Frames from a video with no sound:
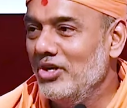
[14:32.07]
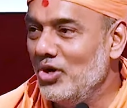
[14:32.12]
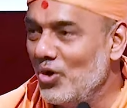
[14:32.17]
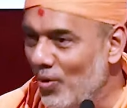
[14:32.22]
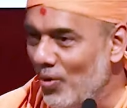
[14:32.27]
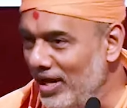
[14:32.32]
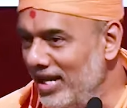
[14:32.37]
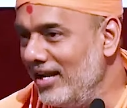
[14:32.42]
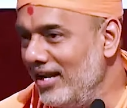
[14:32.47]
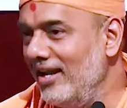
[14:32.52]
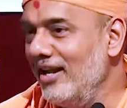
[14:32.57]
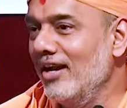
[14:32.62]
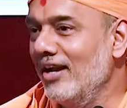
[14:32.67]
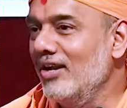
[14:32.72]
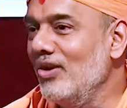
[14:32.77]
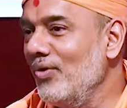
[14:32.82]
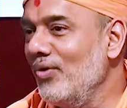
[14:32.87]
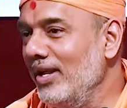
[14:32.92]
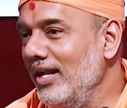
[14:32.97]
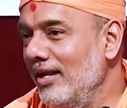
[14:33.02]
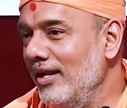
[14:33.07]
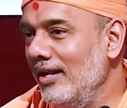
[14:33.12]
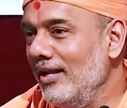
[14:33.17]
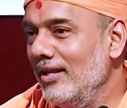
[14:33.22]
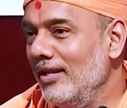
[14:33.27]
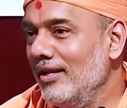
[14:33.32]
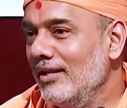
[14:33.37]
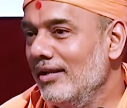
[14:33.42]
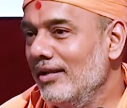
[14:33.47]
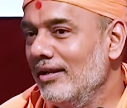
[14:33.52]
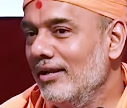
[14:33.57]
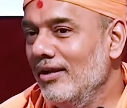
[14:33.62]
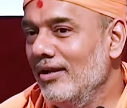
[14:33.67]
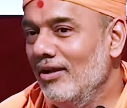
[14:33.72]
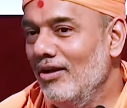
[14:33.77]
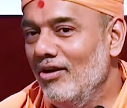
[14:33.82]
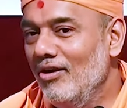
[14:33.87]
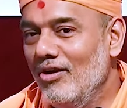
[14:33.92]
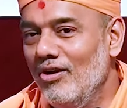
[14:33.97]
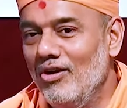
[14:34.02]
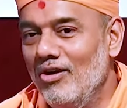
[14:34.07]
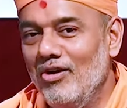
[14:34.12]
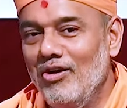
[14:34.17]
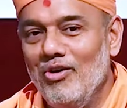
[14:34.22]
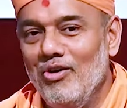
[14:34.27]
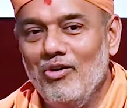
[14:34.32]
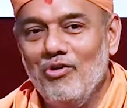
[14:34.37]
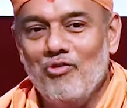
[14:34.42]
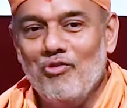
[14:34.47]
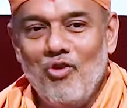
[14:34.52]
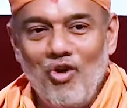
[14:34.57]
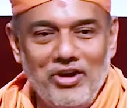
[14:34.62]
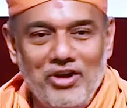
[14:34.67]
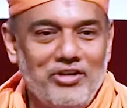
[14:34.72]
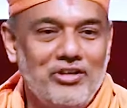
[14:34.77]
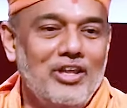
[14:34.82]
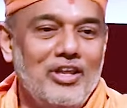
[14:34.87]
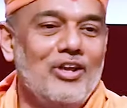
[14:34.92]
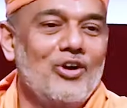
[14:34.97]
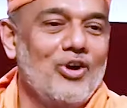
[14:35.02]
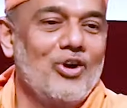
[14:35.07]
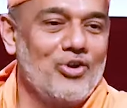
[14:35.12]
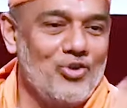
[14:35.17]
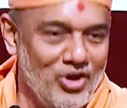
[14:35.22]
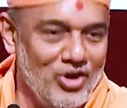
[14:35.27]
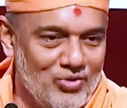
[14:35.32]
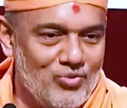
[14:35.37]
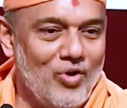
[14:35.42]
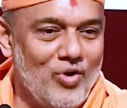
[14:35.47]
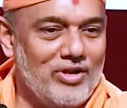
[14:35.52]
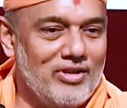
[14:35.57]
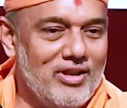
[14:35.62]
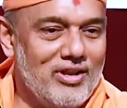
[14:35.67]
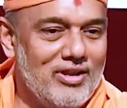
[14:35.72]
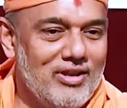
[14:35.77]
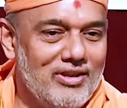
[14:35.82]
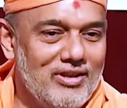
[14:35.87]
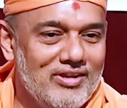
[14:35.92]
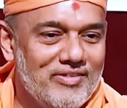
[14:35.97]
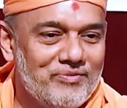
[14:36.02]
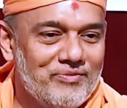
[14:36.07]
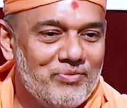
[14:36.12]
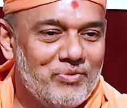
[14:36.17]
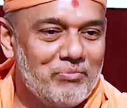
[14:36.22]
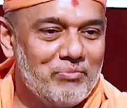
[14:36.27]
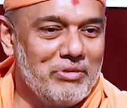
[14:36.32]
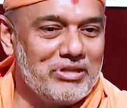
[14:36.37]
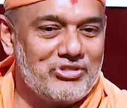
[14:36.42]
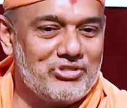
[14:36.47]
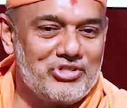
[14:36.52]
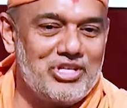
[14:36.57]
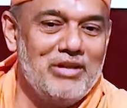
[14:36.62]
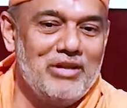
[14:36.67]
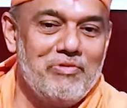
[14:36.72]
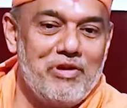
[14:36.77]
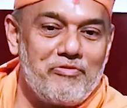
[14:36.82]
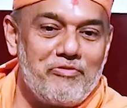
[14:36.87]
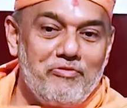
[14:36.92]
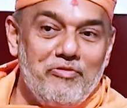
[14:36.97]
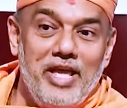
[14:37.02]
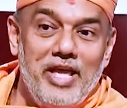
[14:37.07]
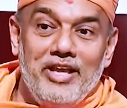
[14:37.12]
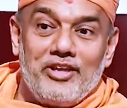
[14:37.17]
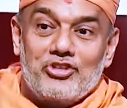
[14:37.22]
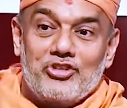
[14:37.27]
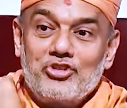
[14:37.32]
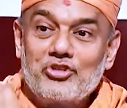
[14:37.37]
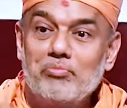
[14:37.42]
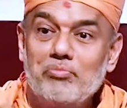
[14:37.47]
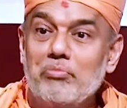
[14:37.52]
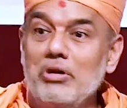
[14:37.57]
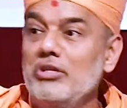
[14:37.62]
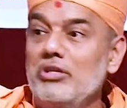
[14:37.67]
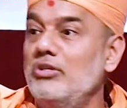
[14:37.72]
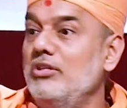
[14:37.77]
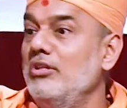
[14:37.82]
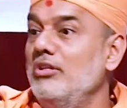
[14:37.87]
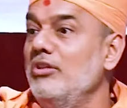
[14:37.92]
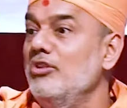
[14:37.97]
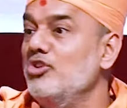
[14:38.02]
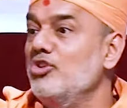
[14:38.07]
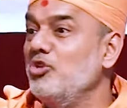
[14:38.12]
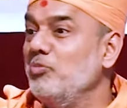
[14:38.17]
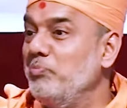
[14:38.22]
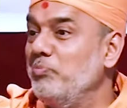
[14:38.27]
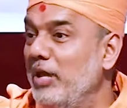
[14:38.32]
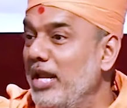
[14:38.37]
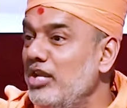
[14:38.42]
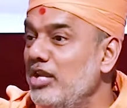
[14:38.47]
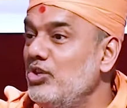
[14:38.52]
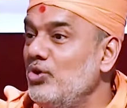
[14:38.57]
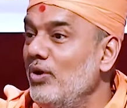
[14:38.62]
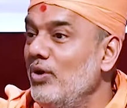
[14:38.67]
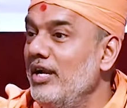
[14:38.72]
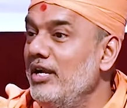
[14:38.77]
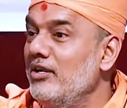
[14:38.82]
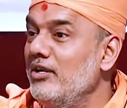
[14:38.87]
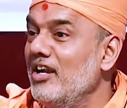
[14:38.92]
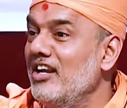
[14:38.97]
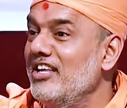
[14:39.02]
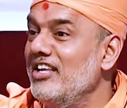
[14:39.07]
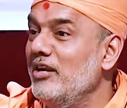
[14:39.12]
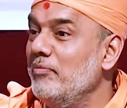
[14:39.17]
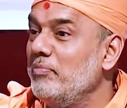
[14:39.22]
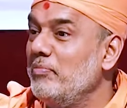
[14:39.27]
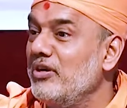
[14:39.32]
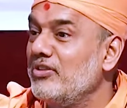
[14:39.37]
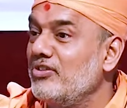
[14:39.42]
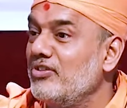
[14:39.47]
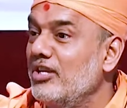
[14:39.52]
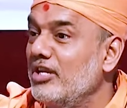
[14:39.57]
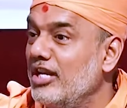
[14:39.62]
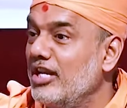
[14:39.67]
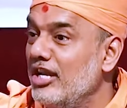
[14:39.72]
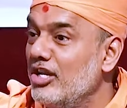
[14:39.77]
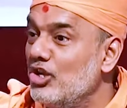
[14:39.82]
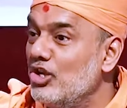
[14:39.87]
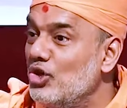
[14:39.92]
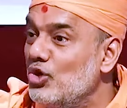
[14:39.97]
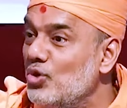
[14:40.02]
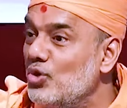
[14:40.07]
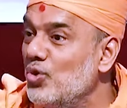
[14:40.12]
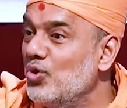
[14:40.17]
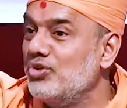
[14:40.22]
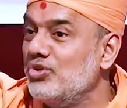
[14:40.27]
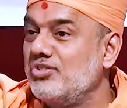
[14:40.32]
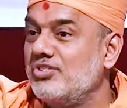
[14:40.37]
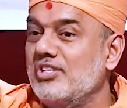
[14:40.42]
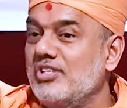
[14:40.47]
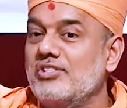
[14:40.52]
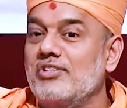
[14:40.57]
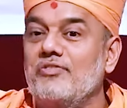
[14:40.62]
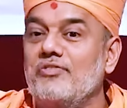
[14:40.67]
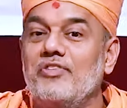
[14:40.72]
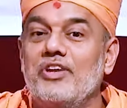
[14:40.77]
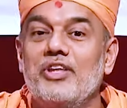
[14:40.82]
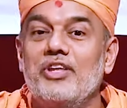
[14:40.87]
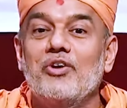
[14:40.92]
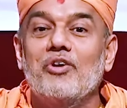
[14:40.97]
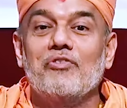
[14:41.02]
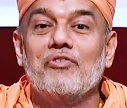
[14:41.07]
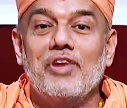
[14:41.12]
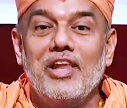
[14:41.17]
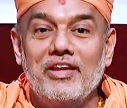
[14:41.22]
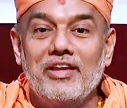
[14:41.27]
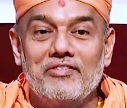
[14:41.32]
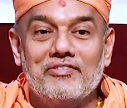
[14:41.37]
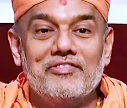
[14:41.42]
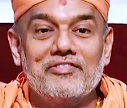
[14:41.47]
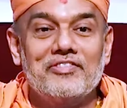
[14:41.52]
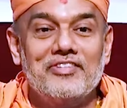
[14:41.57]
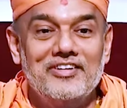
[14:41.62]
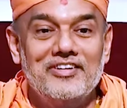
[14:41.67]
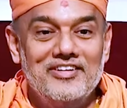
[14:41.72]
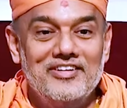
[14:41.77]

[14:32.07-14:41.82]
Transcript: knowingly, unknowingly, wanting or not wanting, but still we face. But spiritually intelligent person can use the suffering of life.